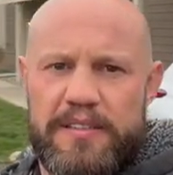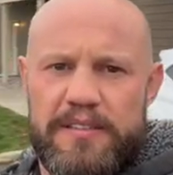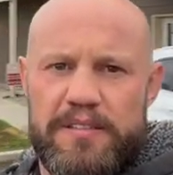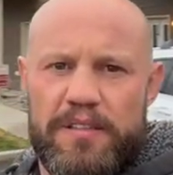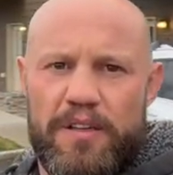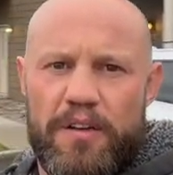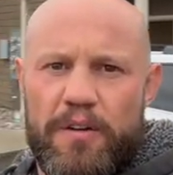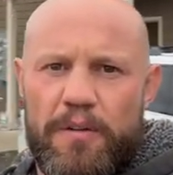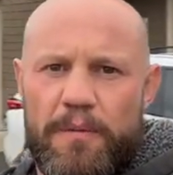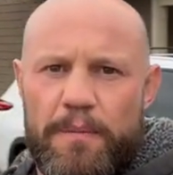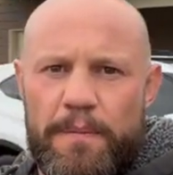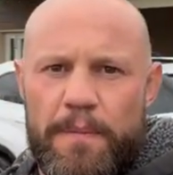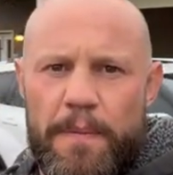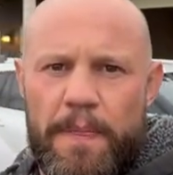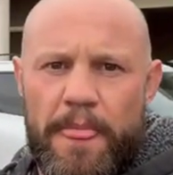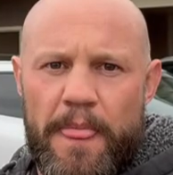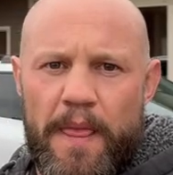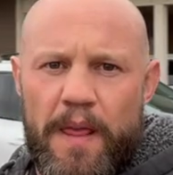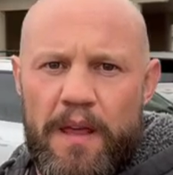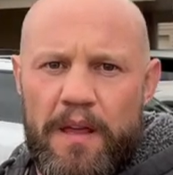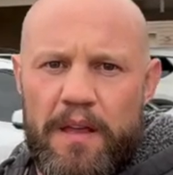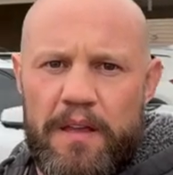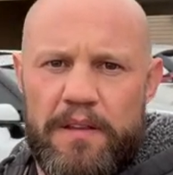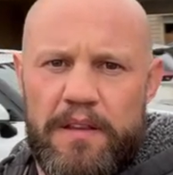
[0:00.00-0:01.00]
So
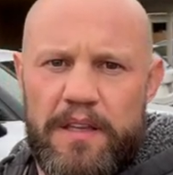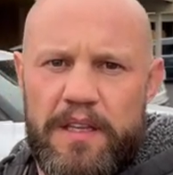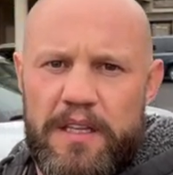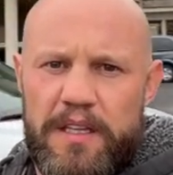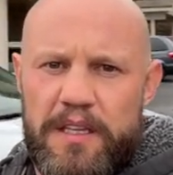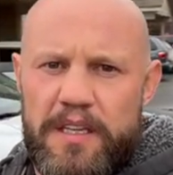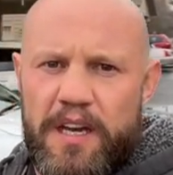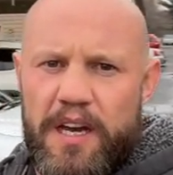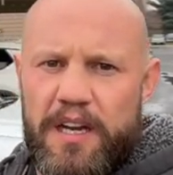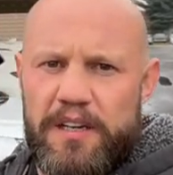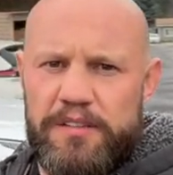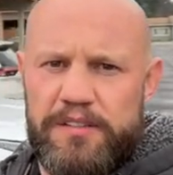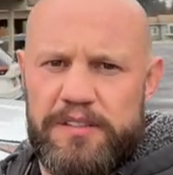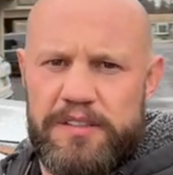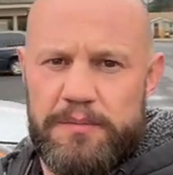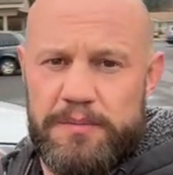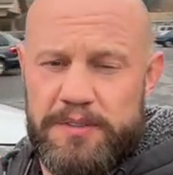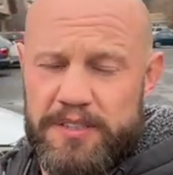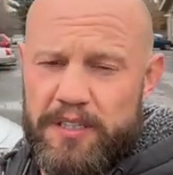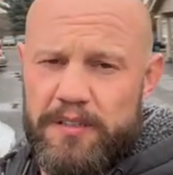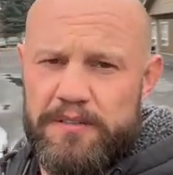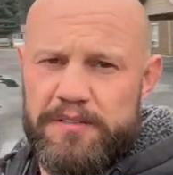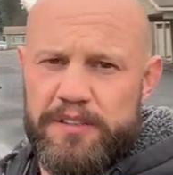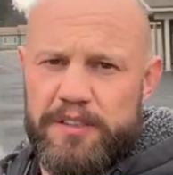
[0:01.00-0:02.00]
the condos
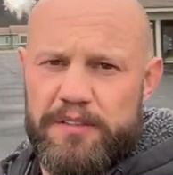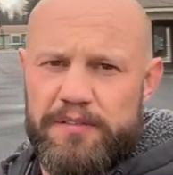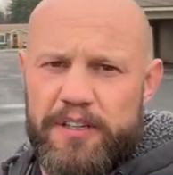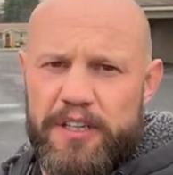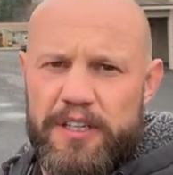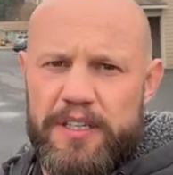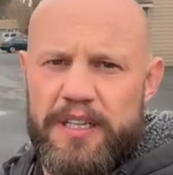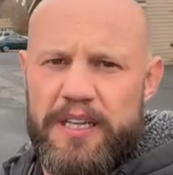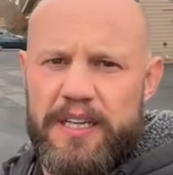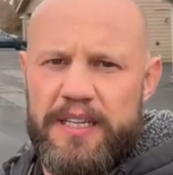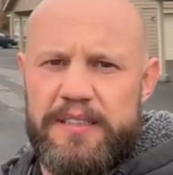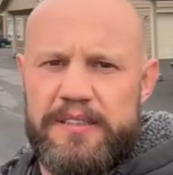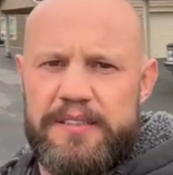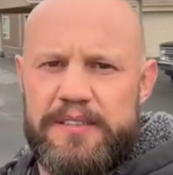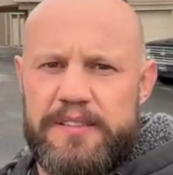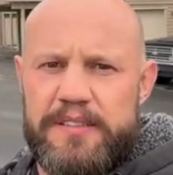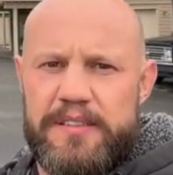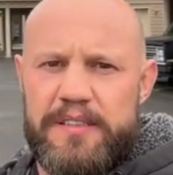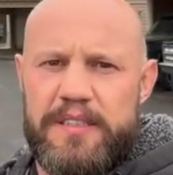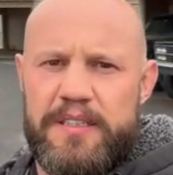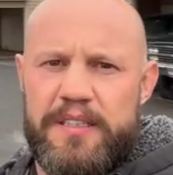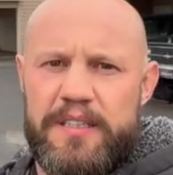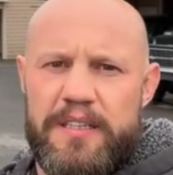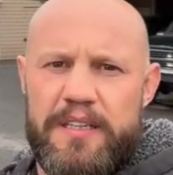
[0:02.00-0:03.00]
themselves look very
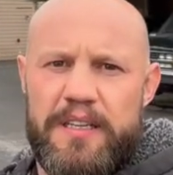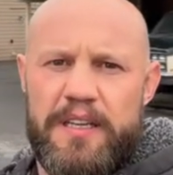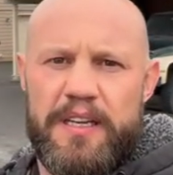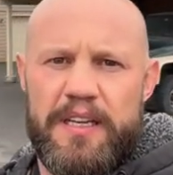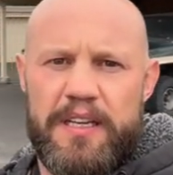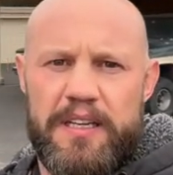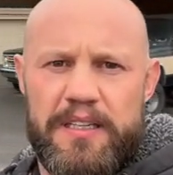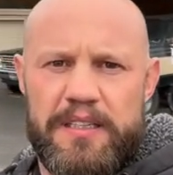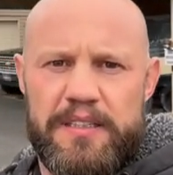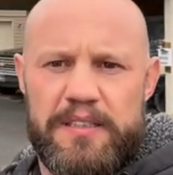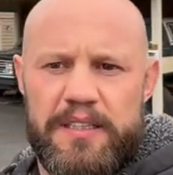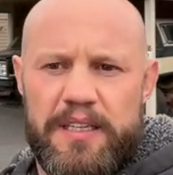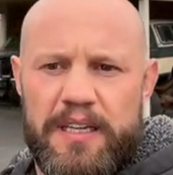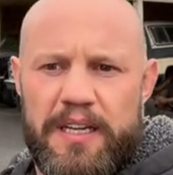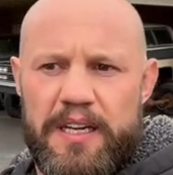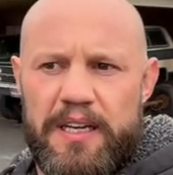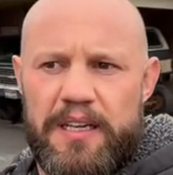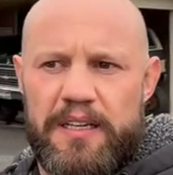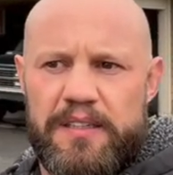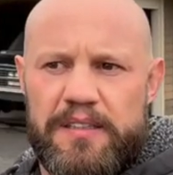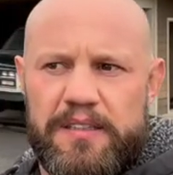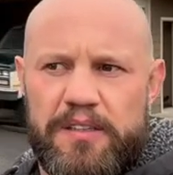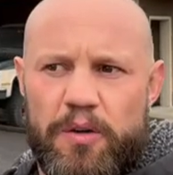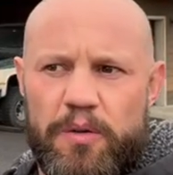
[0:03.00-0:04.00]
nice and
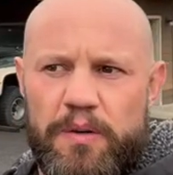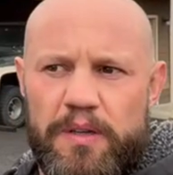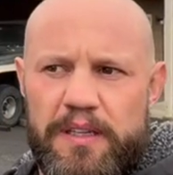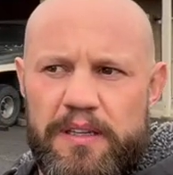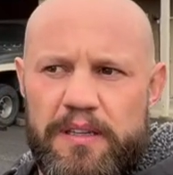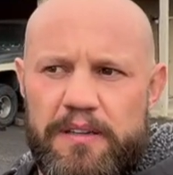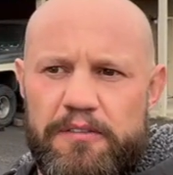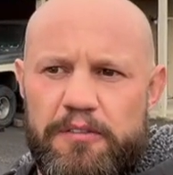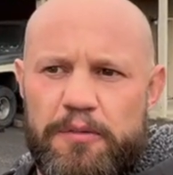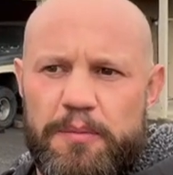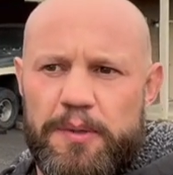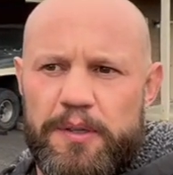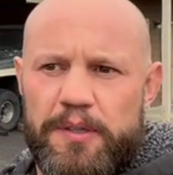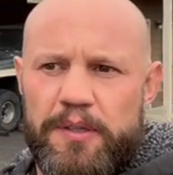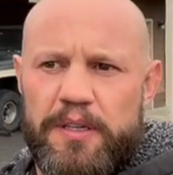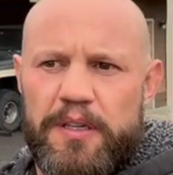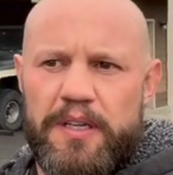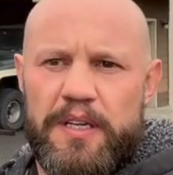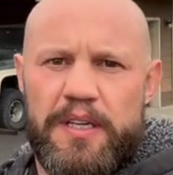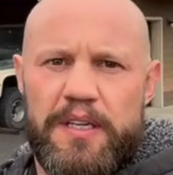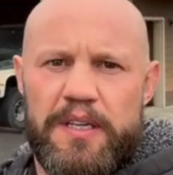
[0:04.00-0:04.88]
totally livable,